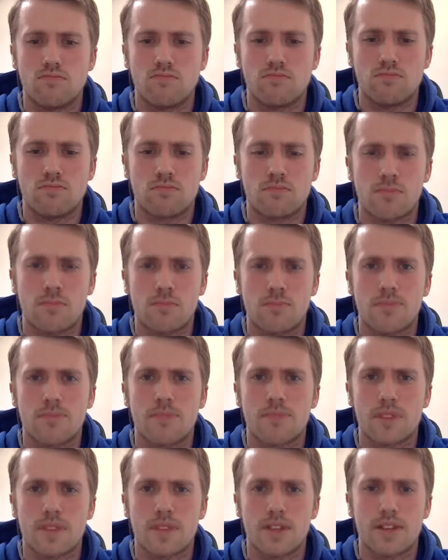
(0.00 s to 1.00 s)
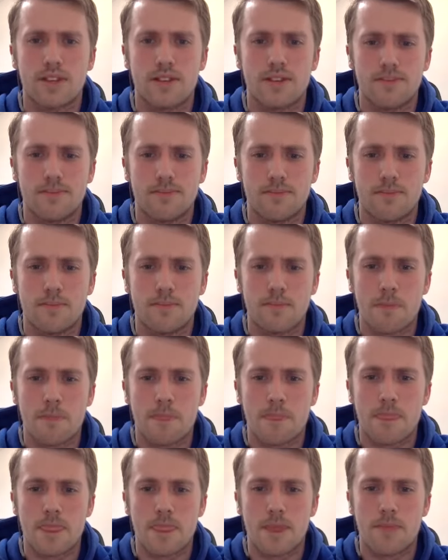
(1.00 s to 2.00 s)
stuff that you thought, I
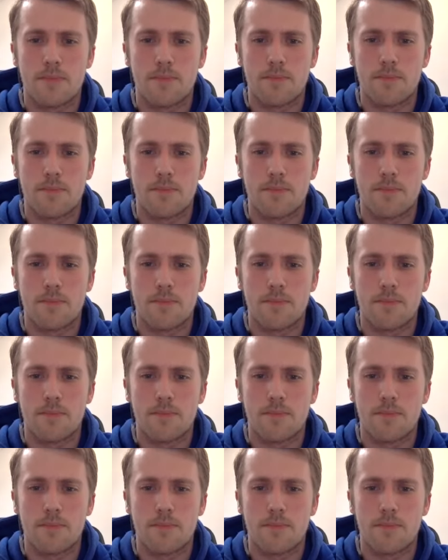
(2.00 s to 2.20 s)
wouldn't mind learning